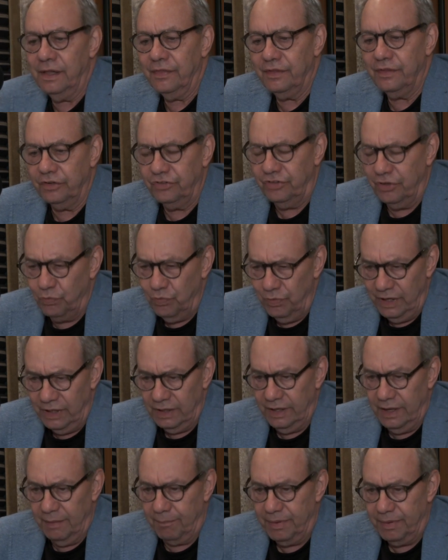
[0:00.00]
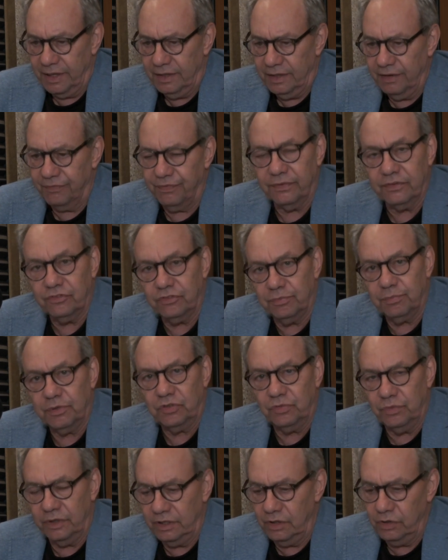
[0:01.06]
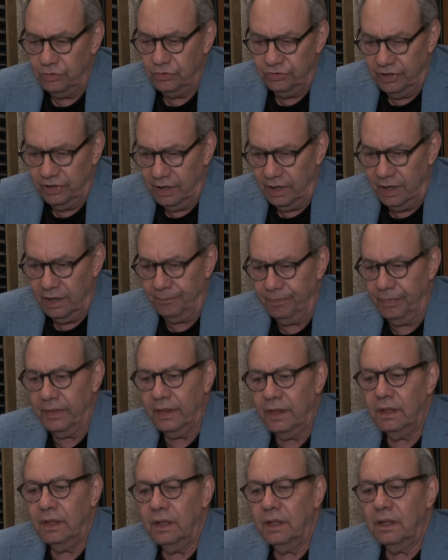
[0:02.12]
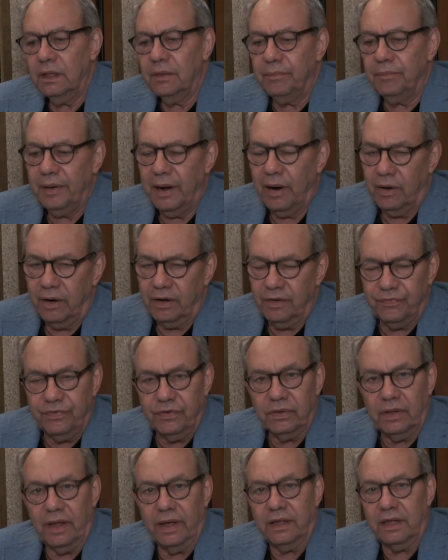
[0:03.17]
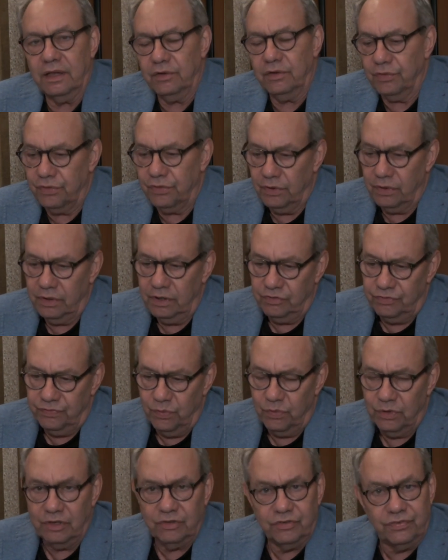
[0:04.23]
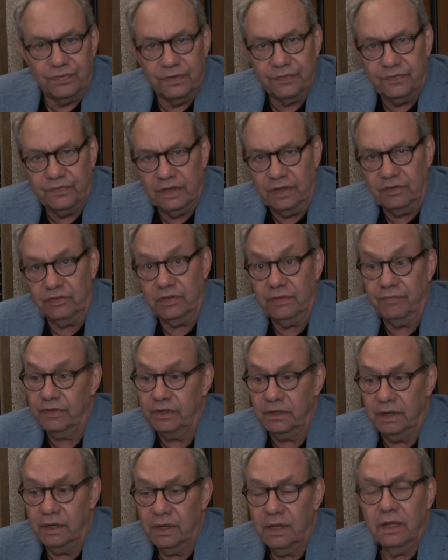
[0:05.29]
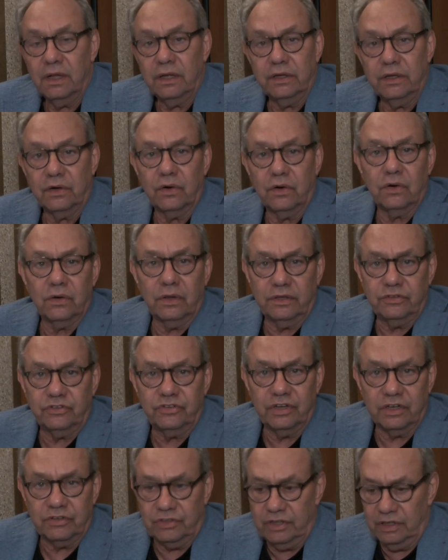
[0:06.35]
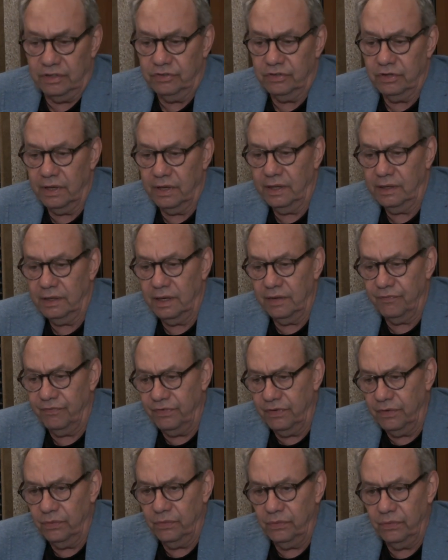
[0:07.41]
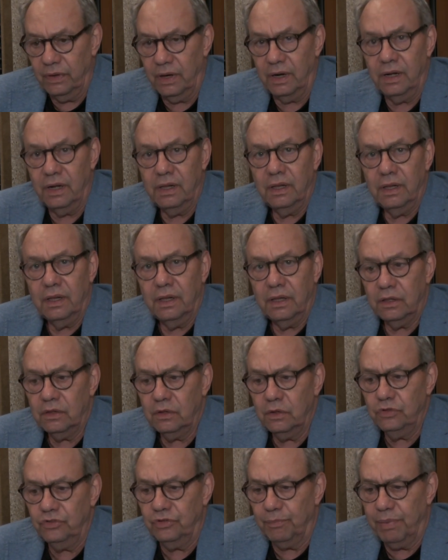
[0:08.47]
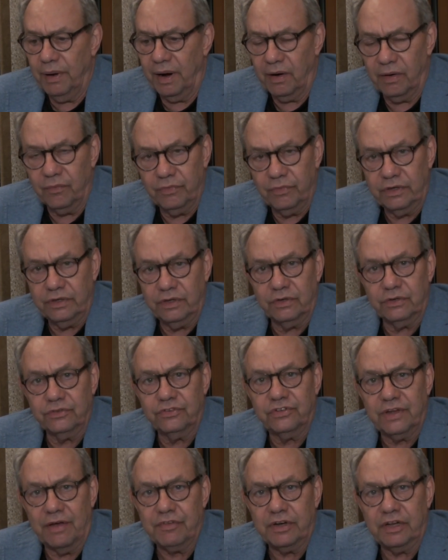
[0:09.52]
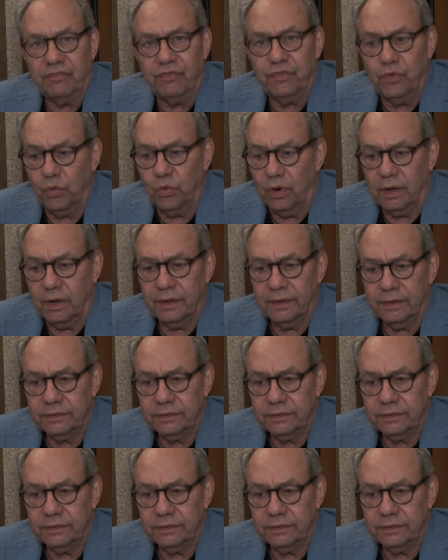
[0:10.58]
there's a really a big difference between losing a parent if you're like in your 30s, 40s, 50s, even your early 60s, and if you lose a parent when you're 74.